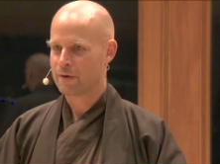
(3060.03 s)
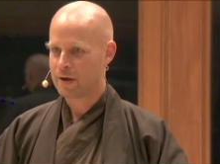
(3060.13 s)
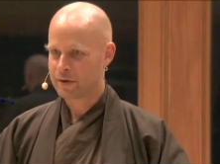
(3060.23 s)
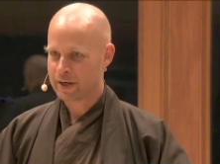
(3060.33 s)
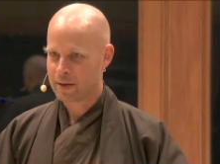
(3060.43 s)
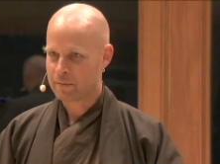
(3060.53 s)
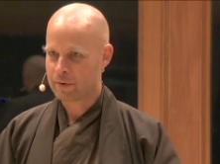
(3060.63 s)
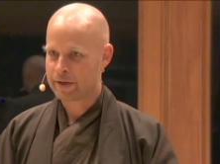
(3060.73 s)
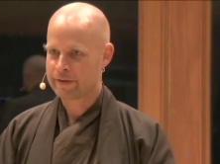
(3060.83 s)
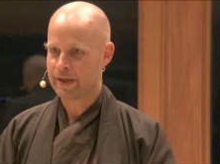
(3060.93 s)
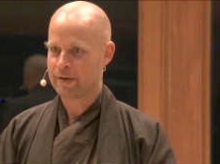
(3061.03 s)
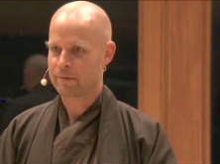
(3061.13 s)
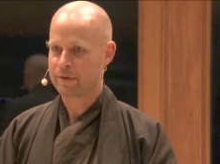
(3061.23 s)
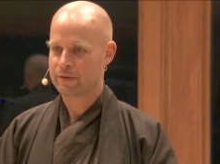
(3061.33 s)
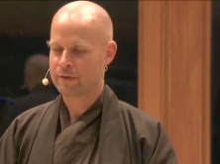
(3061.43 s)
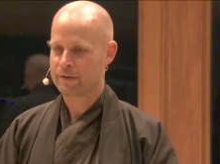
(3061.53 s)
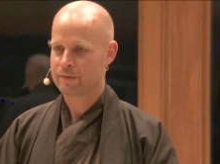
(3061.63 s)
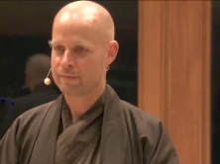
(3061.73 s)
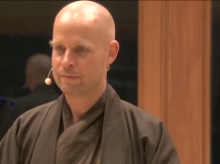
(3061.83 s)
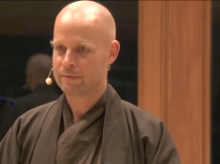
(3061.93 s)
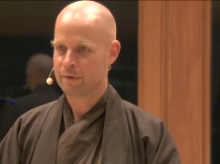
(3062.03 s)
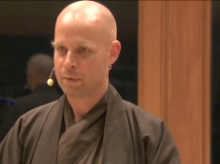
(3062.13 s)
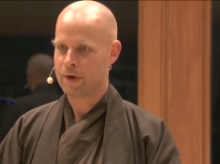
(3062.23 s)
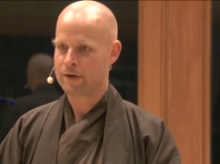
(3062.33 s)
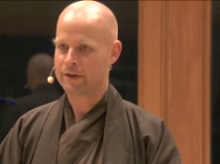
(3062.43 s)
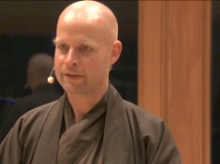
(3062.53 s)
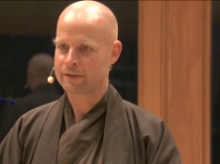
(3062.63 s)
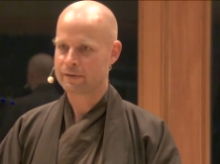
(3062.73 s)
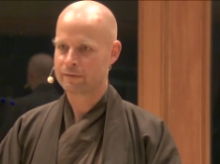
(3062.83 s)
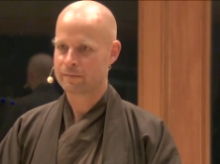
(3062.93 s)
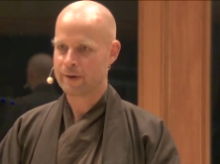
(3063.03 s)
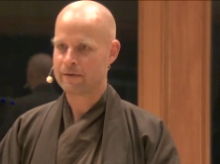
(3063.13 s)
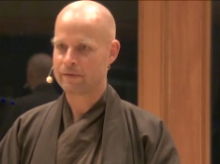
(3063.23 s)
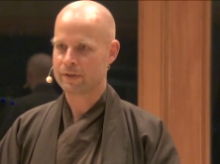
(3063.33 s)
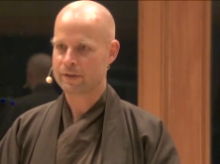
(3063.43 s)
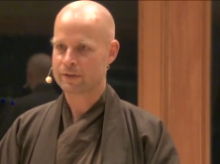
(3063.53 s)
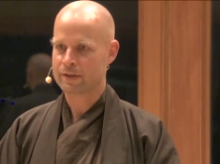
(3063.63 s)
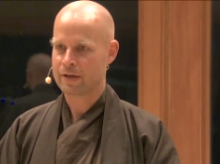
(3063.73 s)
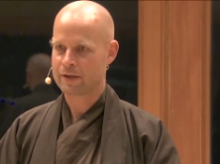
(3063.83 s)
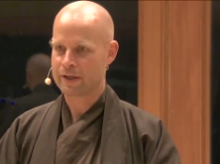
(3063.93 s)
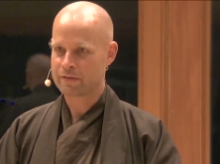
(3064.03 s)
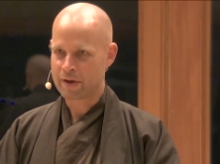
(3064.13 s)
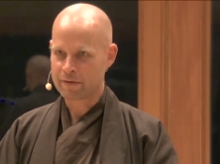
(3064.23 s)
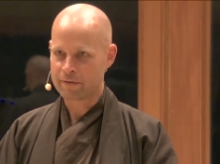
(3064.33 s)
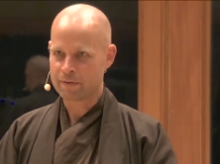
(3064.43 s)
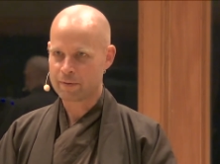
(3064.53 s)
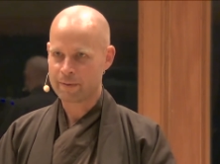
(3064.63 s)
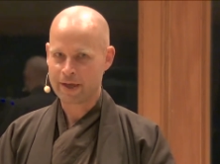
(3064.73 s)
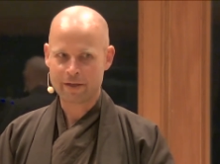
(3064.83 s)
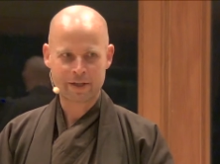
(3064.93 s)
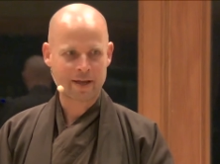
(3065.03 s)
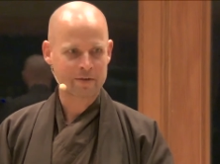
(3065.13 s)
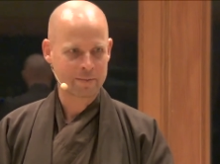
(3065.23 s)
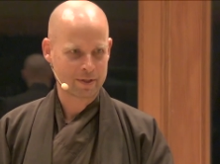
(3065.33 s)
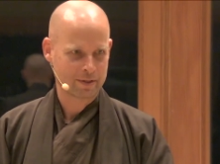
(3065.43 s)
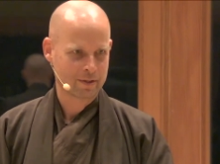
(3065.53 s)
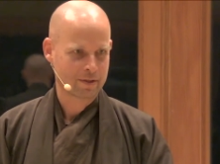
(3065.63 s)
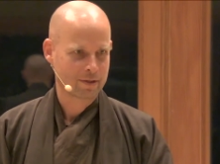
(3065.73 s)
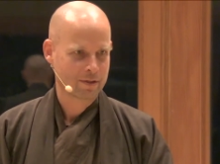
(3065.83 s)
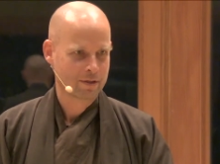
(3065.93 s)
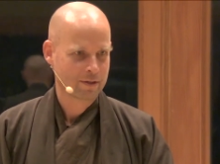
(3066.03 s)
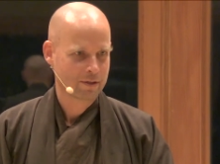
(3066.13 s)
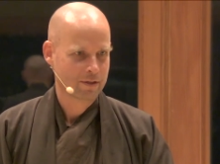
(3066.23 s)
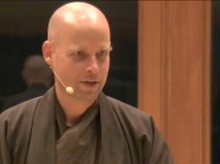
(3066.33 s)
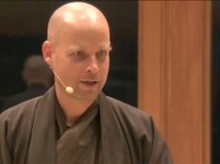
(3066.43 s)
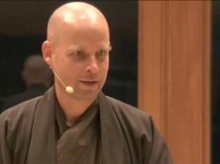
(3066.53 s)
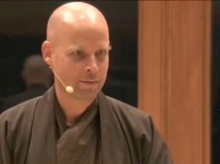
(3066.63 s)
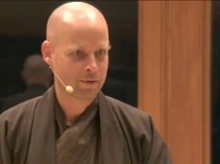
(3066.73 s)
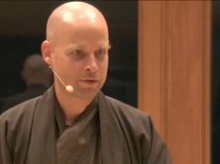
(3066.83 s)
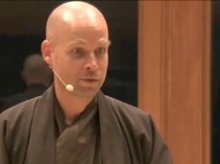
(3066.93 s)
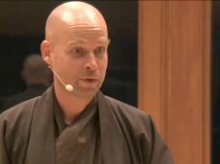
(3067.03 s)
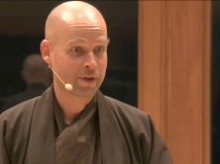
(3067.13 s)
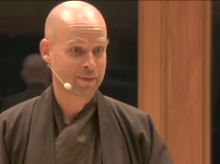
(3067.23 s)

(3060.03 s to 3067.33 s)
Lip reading: how can I embrace that with awareness, with mindfulness? How can I transform that attachment and get more joy?